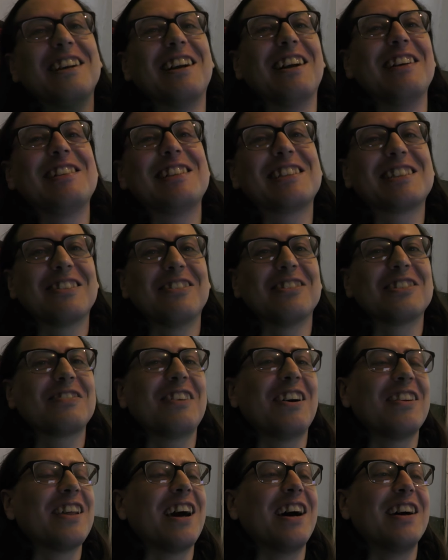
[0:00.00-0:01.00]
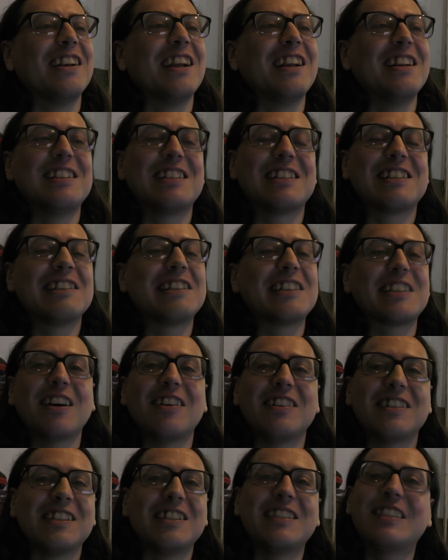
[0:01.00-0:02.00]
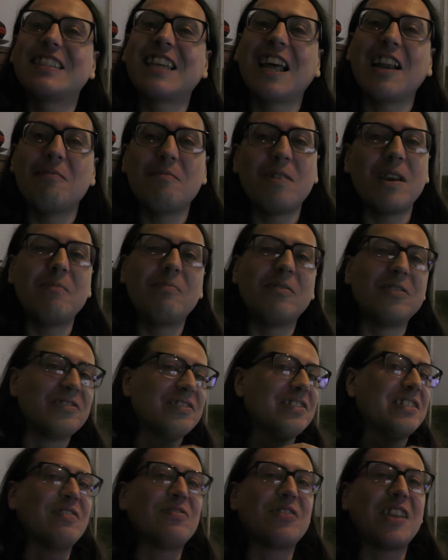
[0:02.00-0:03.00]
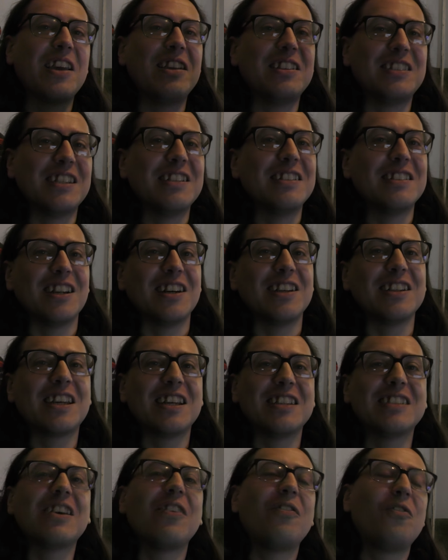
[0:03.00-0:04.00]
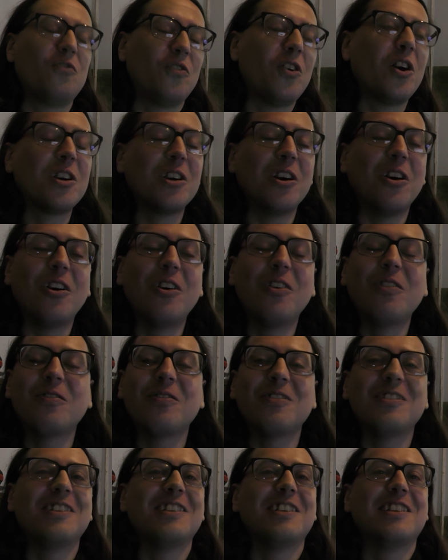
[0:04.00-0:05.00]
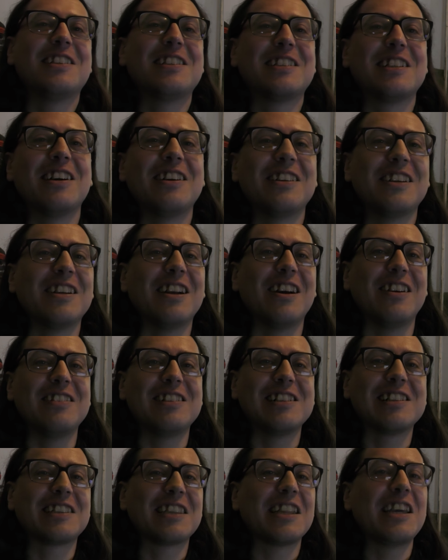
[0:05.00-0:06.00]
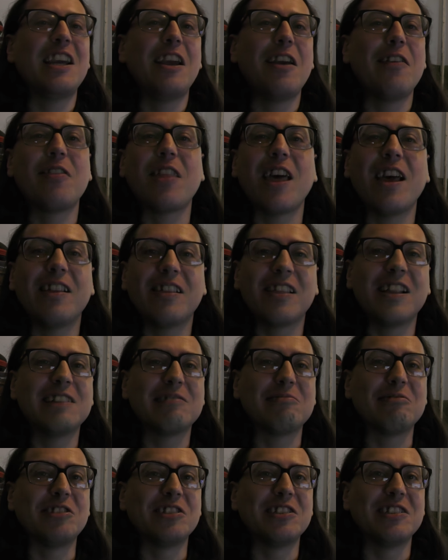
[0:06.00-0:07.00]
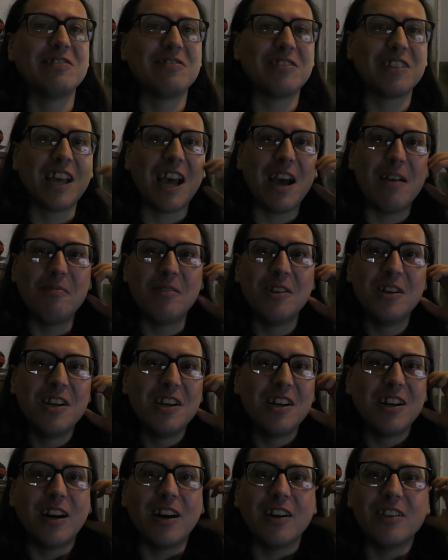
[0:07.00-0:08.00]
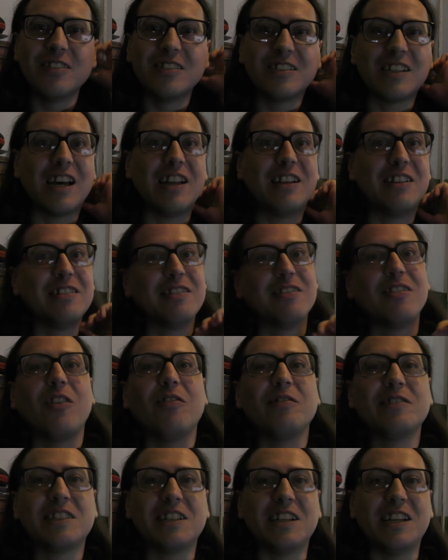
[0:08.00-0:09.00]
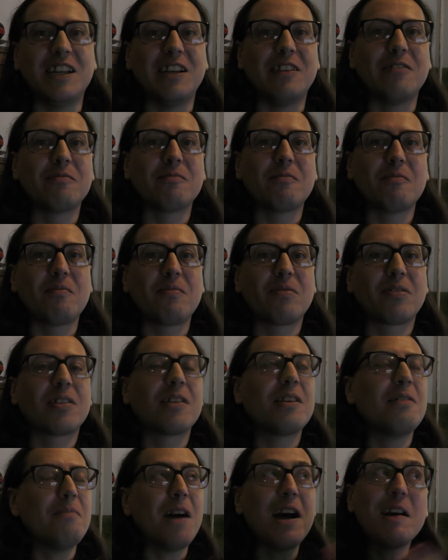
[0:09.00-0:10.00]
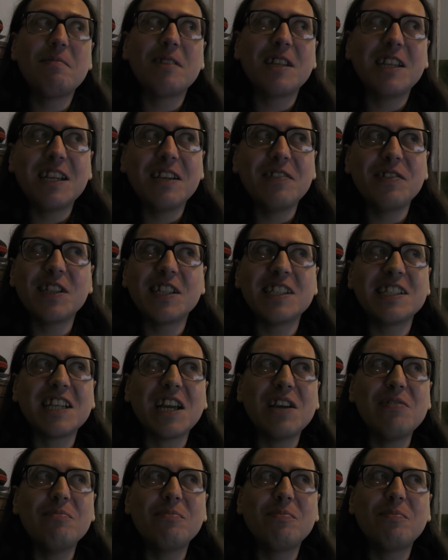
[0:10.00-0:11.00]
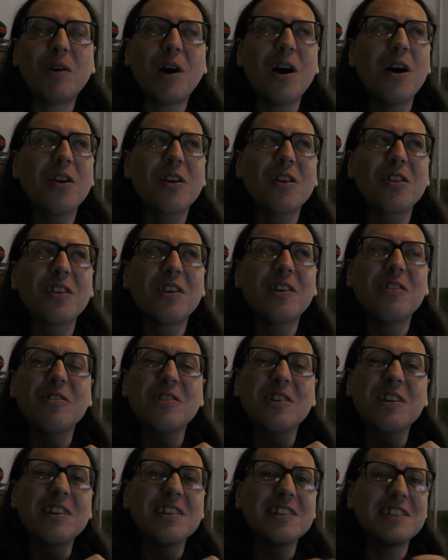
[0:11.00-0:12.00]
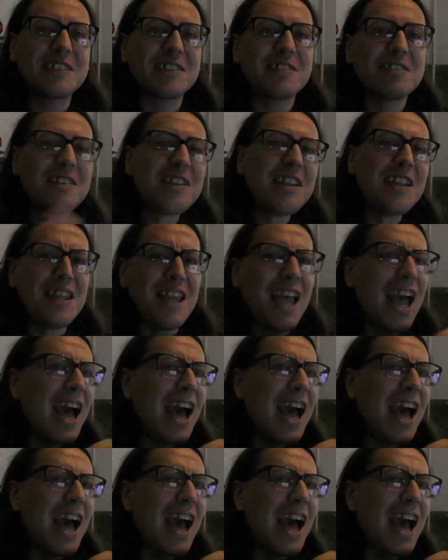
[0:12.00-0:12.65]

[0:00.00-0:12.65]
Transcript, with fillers: you know, she talked about that, and then she started telling people if they didn't like it to fuck off, and it's like, you know, just leave, that this wasn't for them. And then obviously it may have been even the same part of the audience